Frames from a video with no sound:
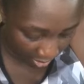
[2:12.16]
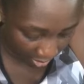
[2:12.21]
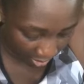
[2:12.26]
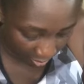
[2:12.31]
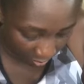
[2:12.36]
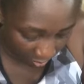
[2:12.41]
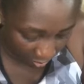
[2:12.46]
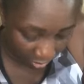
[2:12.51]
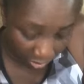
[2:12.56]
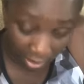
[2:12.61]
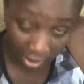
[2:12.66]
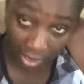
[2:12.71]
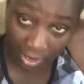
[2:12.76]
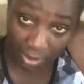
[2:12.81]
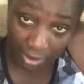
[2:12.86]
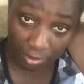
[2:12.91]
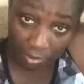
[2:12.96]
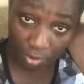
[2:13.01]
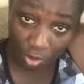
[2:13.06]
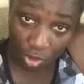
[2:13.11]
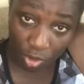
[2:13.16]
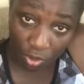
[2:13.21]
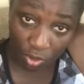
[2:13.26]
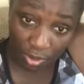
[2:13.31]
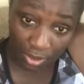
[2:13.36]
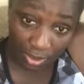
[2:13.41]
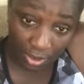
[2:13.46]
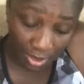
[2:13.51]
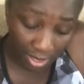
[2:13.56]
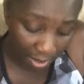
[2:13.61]
broadcasts to be
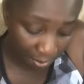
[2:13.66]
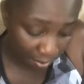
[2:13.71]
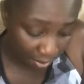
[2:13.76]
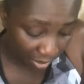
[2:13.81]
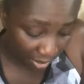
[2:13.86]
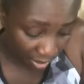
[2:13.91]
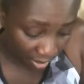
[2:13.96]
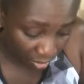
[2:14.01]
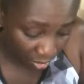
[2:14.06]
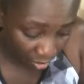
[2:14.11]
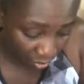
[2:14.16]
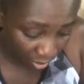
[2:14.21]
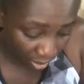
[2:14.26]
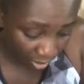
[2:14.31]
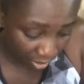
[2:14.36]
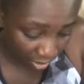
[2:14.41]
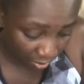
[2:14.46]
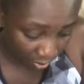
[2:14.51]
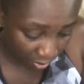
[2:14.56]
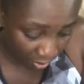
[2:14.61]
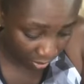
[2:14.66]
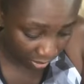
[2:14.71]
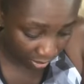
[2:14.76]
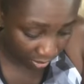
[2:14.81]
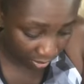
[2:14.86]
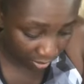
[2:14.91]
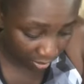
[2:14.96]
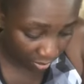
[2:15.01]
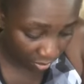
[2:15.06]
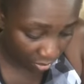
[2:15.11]
short, snappy, straight to the point,
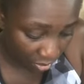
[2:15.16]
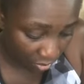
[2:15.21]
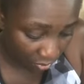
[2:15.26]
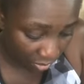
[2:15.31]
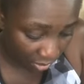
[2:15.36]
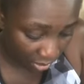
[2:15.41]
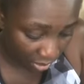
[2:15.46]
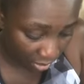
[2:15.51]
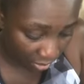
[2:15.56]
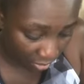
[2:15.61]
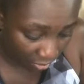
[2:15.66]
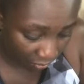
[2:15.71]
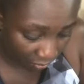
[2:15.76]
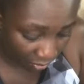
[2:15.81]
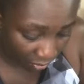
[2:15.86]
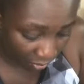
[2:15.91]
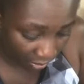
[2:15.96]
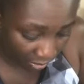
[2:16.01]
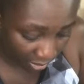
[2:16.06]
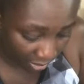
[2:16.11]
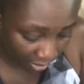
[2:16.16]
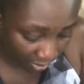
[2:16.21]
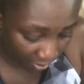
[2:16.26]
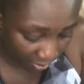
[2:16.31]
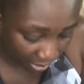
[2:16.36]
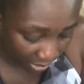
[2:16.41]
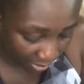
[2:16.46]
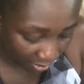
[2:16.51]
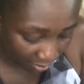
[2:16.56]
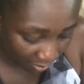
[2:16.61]
not waste a lot of your time
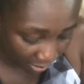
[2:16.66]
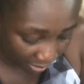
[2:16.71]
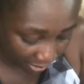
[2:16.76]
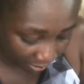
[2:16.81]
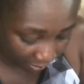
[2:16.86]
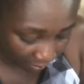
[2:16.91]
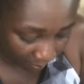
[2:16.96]
and mine,